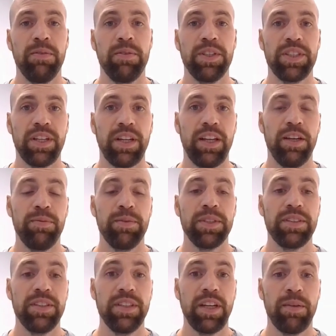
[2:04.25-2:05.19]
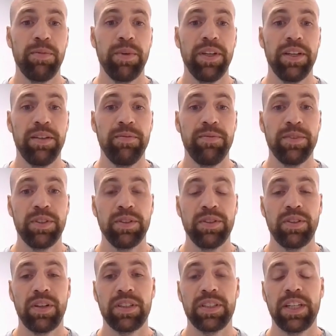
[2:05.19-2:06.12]
which enables EWM to
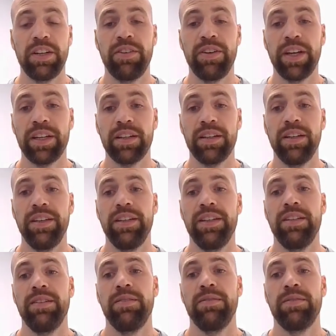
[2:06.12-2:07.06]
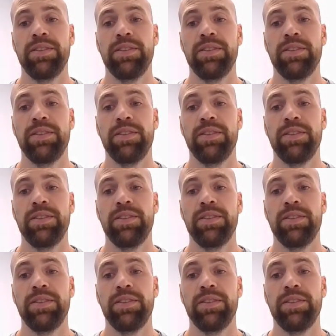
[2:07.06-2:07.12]
talk directly